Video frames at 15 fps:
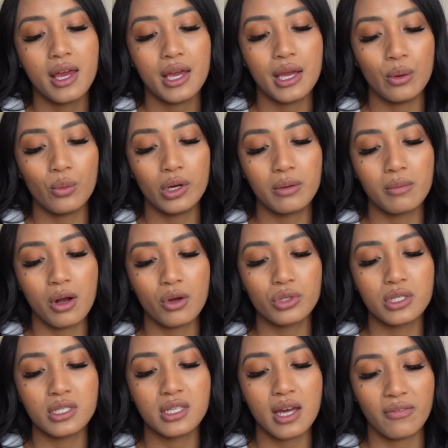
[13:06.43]
it would
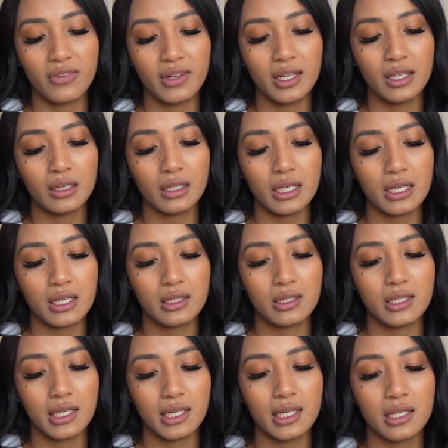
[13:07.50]
most definitely
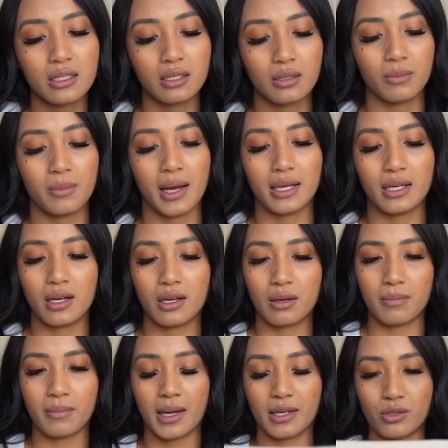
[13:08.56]
dig into my, my